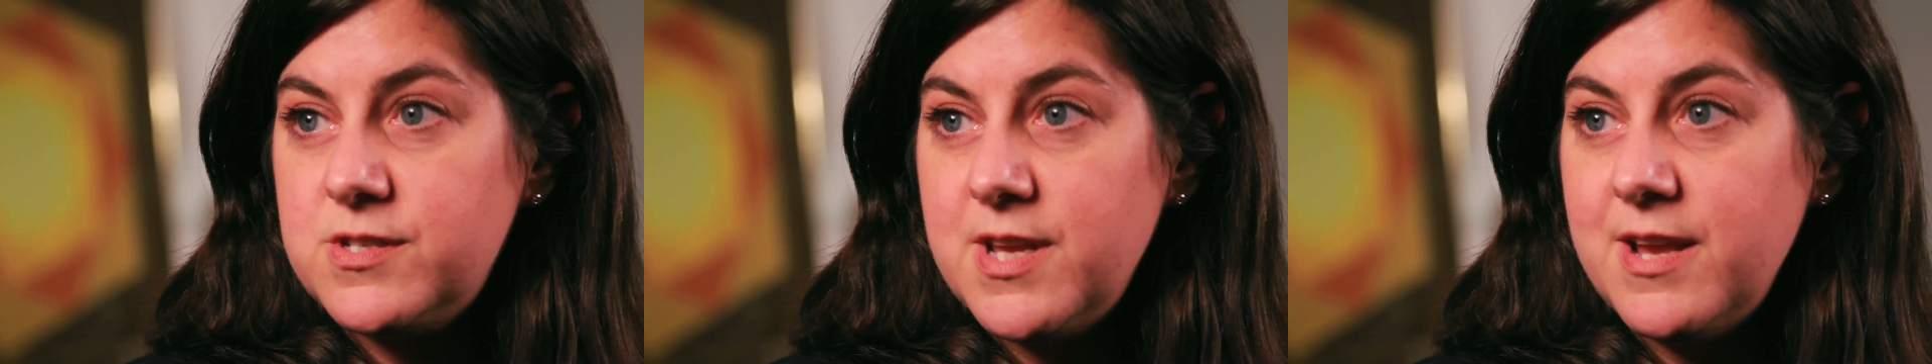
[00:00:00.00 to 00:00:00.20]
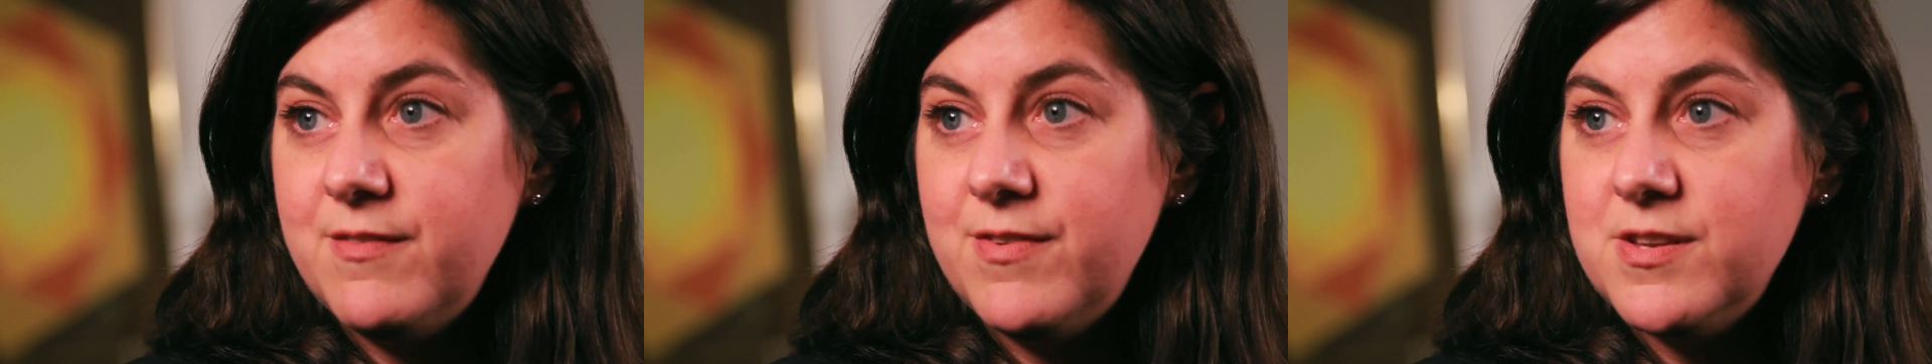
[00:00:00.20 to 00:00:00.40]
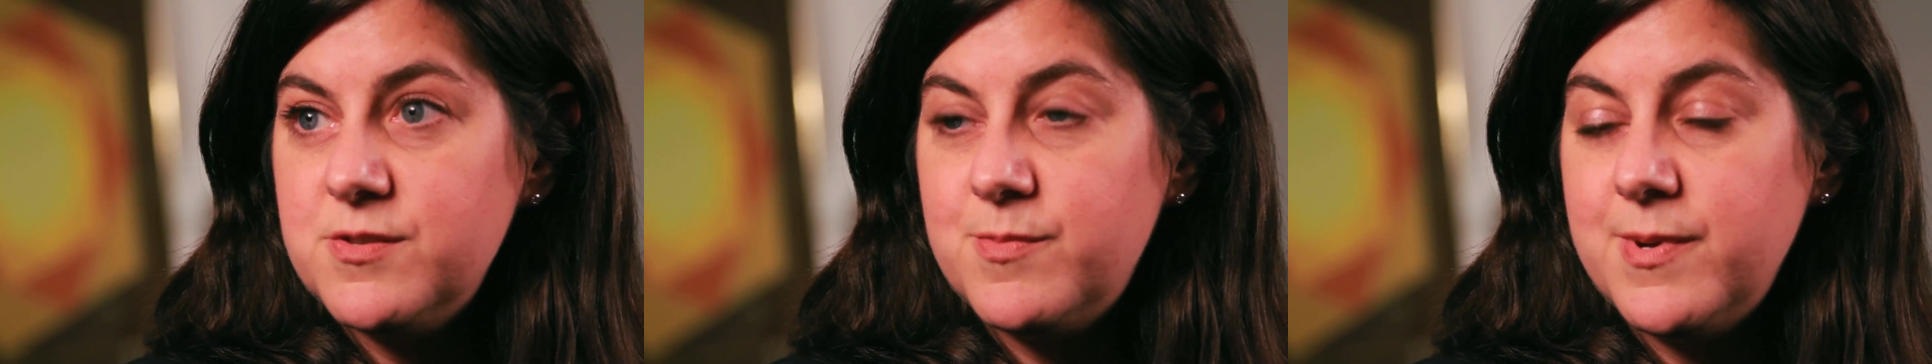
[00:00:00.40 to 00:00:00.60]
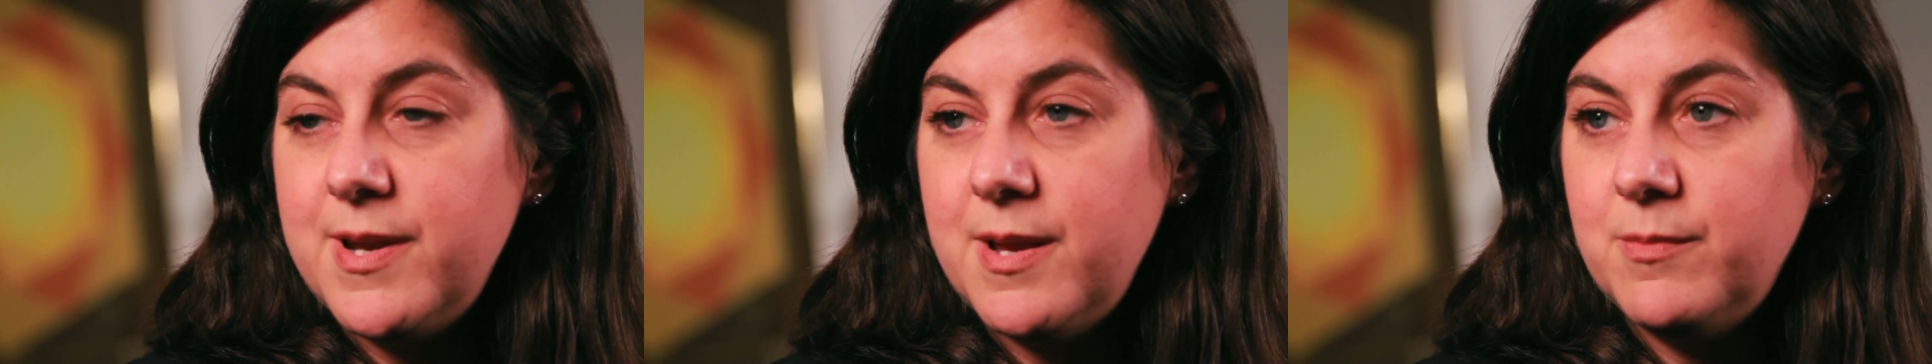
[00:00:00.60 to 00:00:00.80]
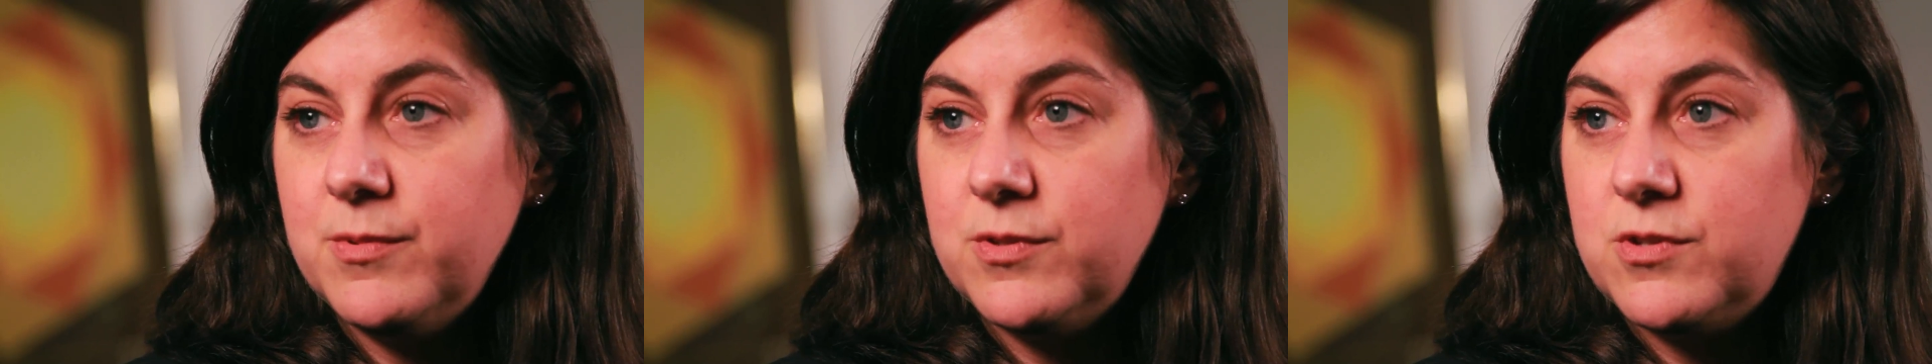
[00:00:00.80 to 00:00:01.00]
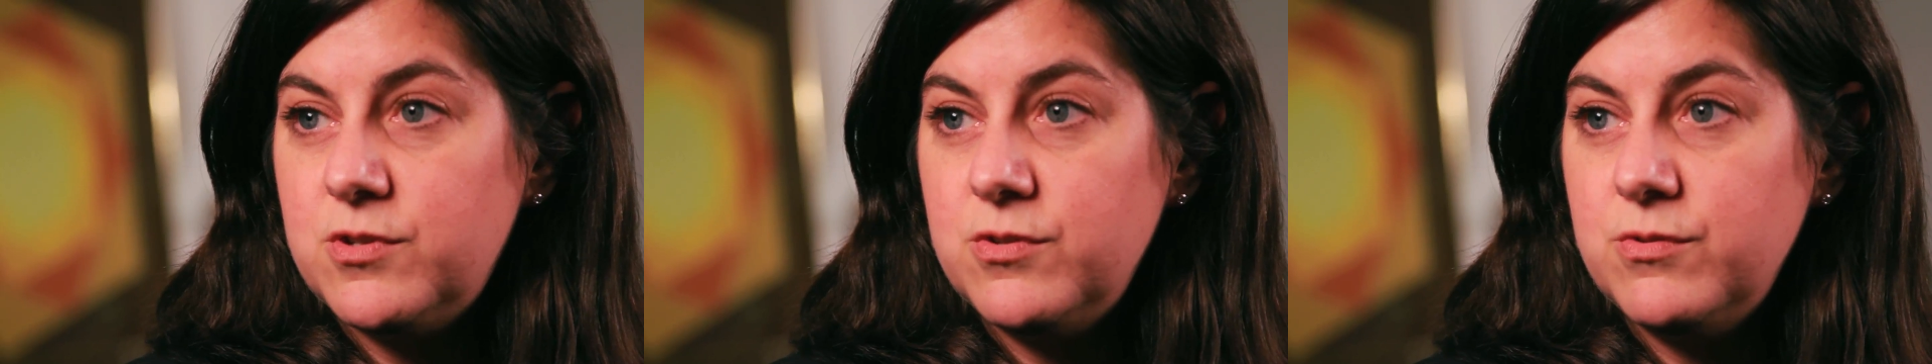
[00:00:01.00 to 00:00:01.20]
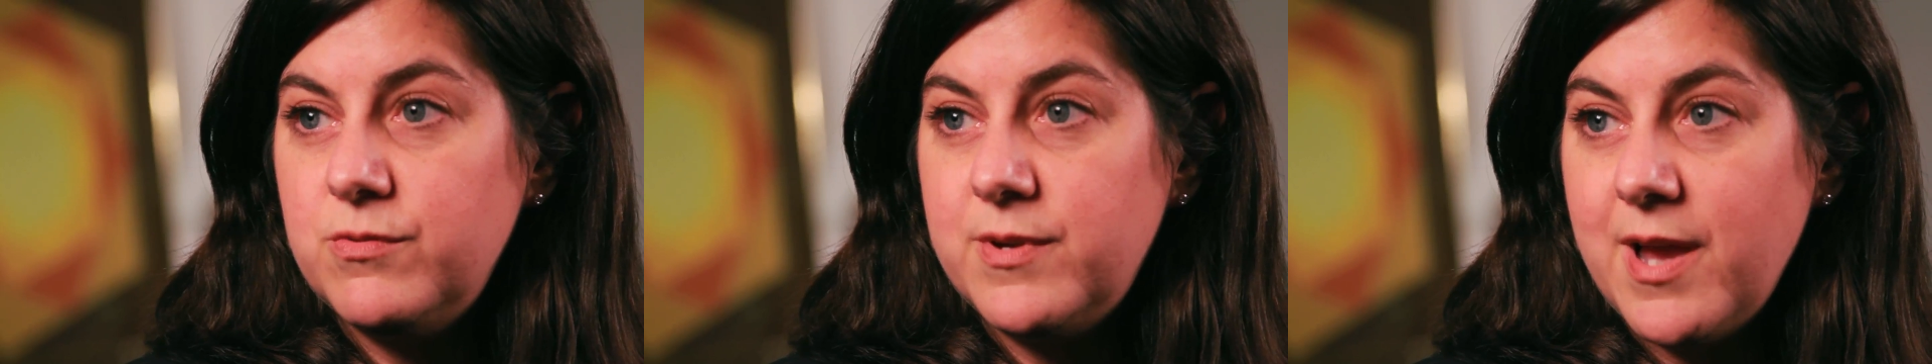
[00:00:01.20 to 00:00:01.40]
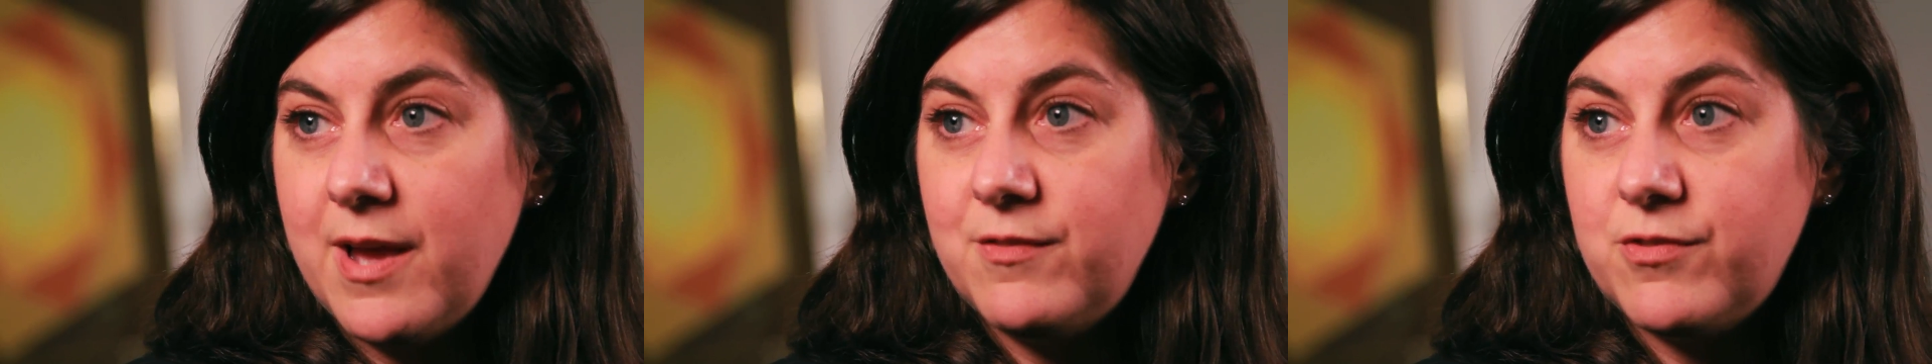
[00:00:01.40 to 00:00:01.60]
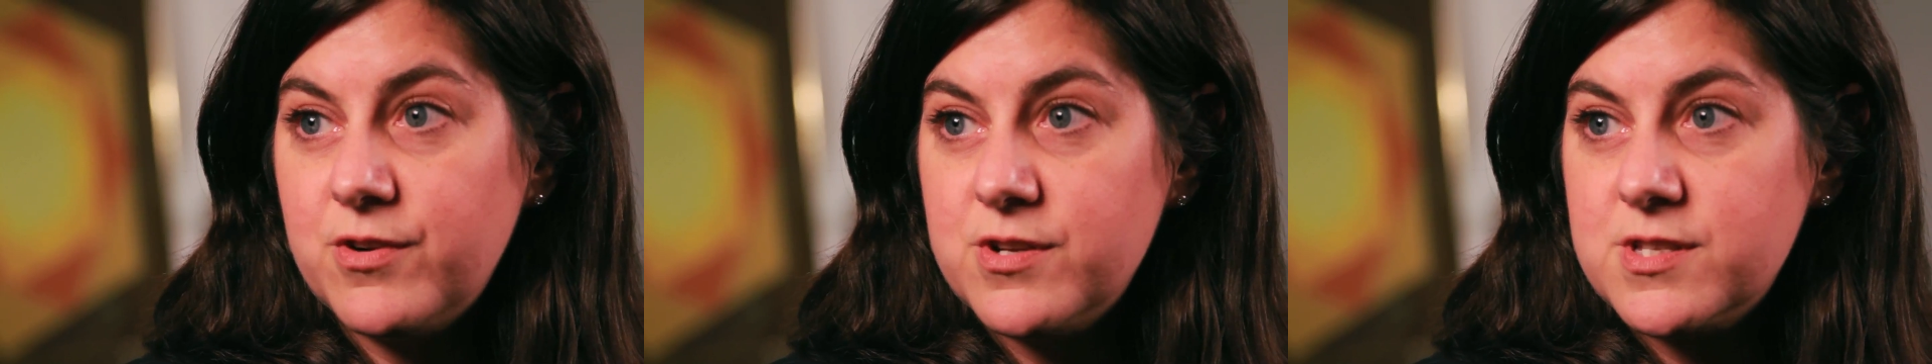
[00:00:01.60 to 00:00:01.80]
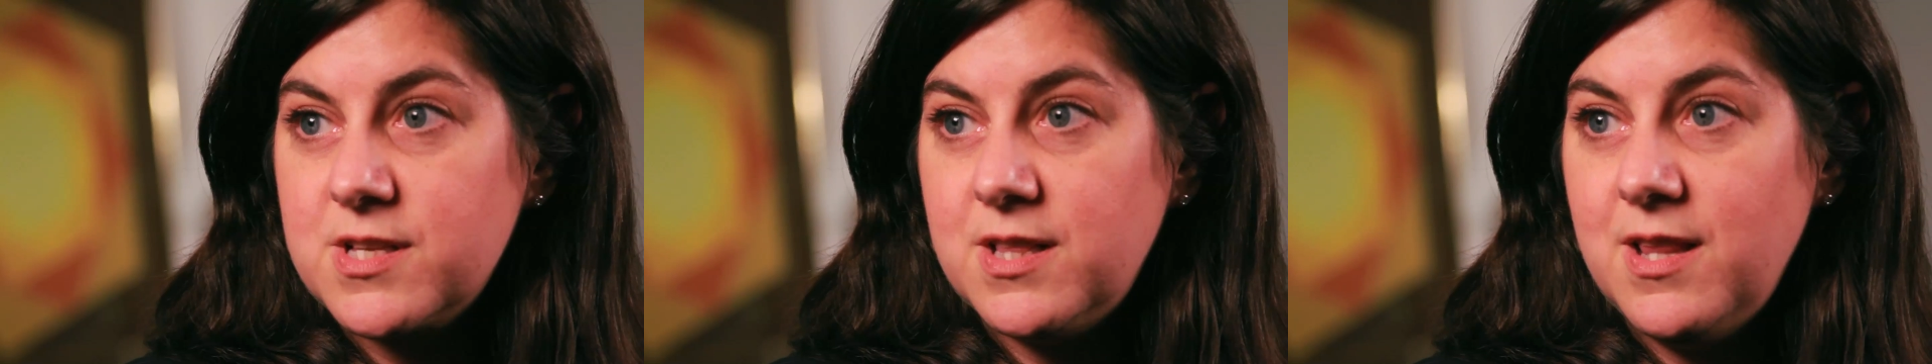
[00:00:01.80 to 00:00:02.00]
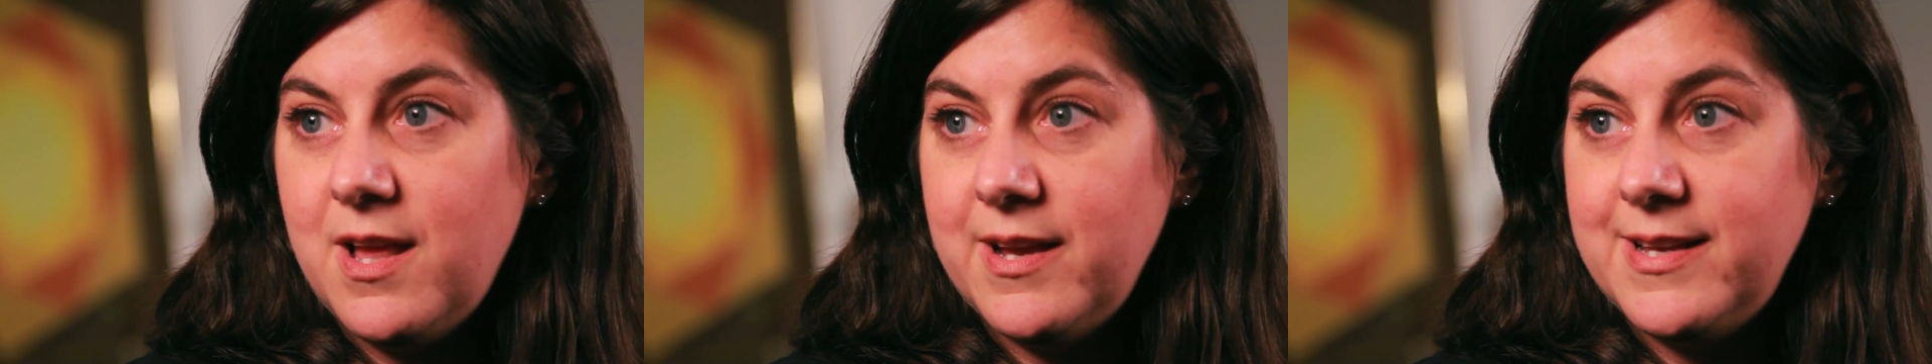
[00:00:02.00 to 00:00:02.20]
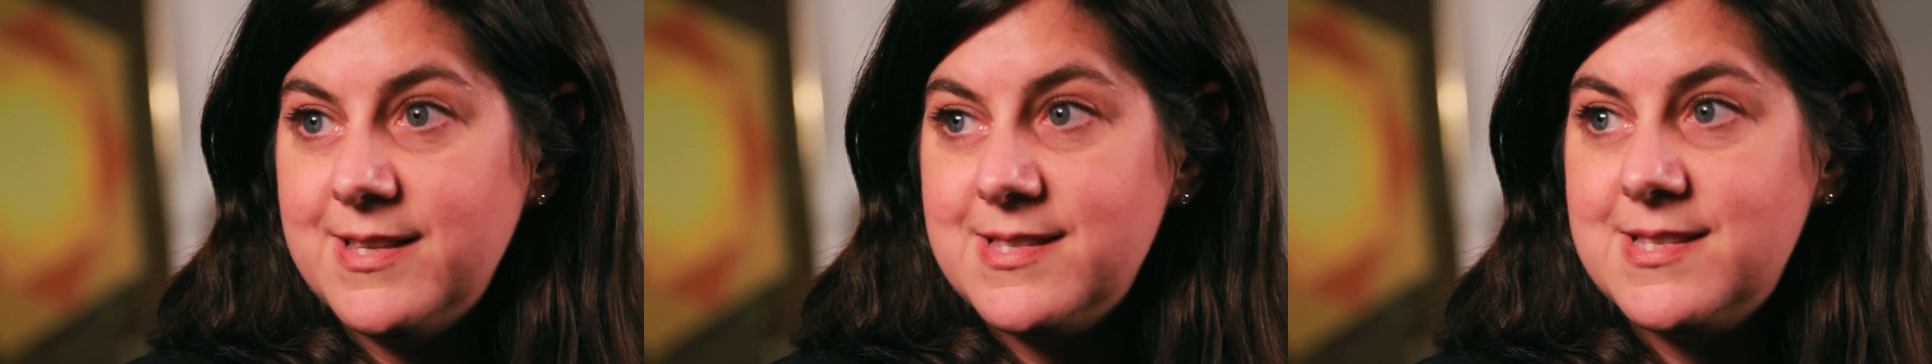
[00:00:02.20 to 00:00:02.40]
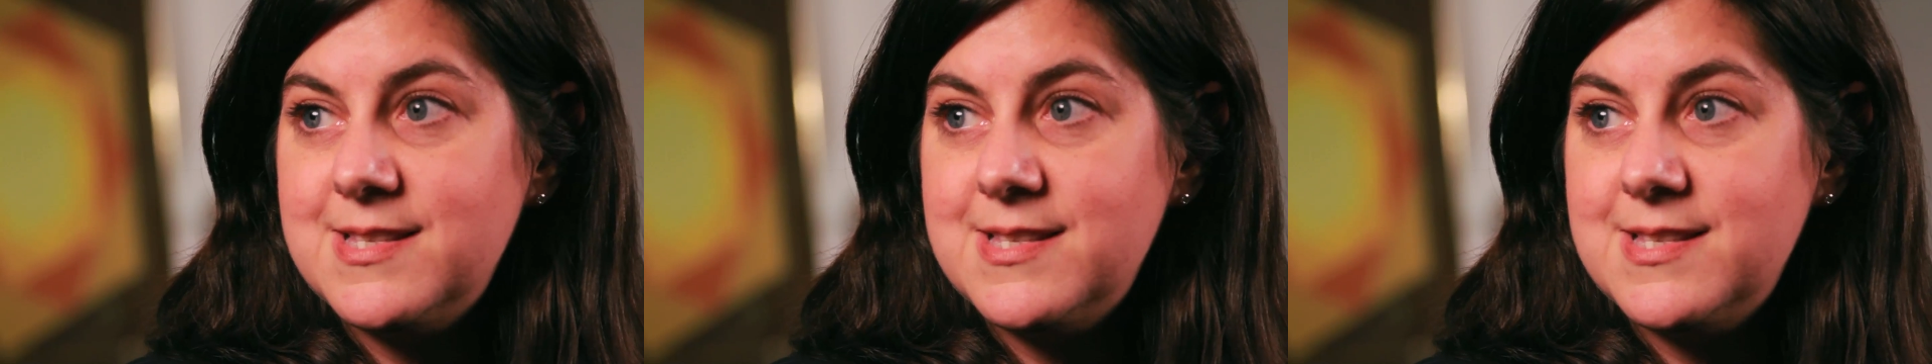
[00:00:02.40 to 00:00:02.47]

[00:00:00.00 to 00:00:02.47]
Dave has been able to get for his clients